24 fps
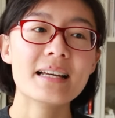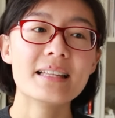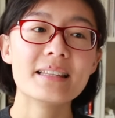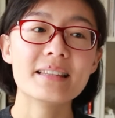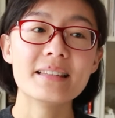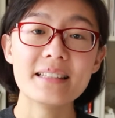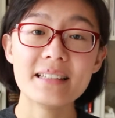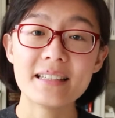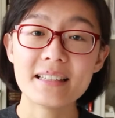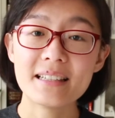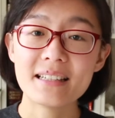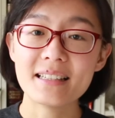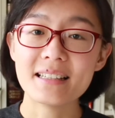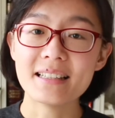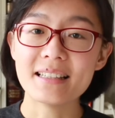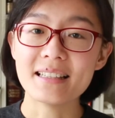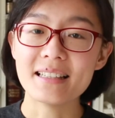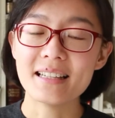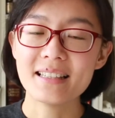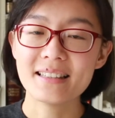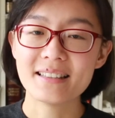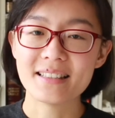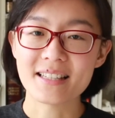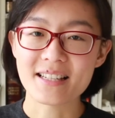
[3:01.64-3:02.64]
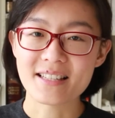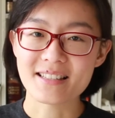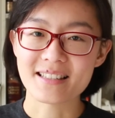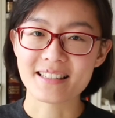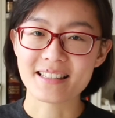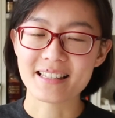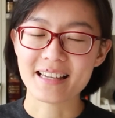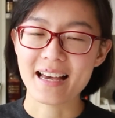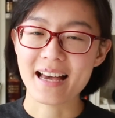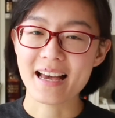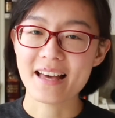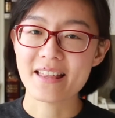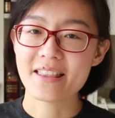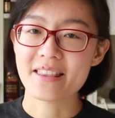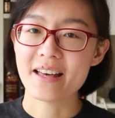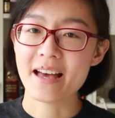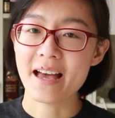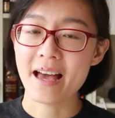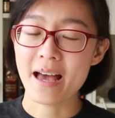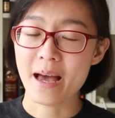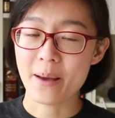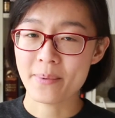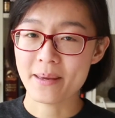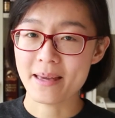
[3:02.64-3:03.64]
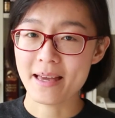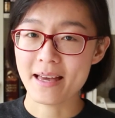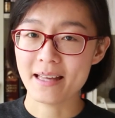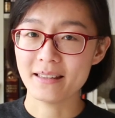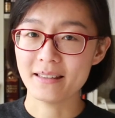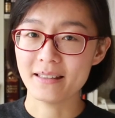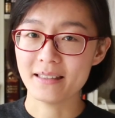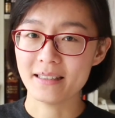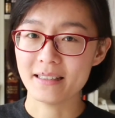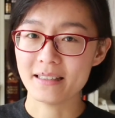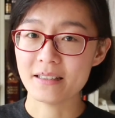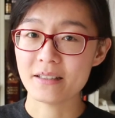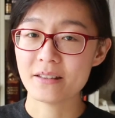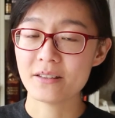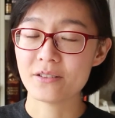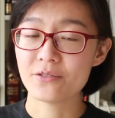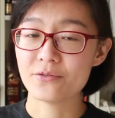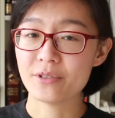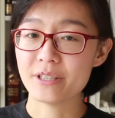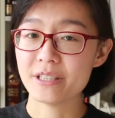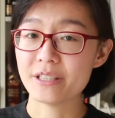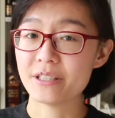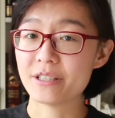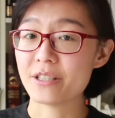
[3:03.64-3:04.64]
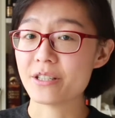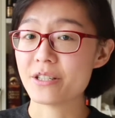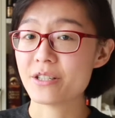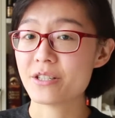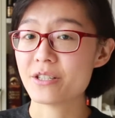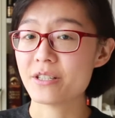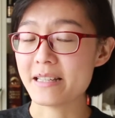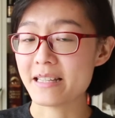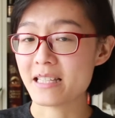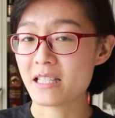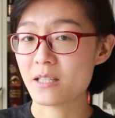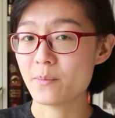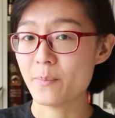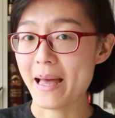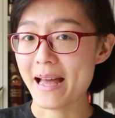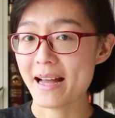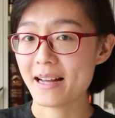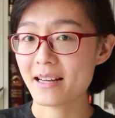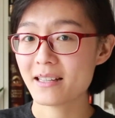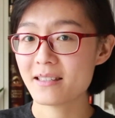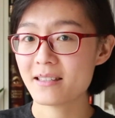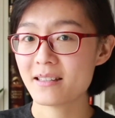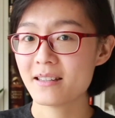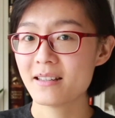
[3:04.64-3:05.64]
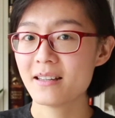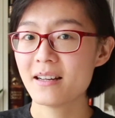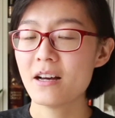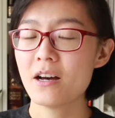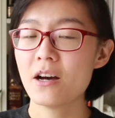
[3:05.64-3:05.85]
nearly doesn't get the happy ending the readers expect.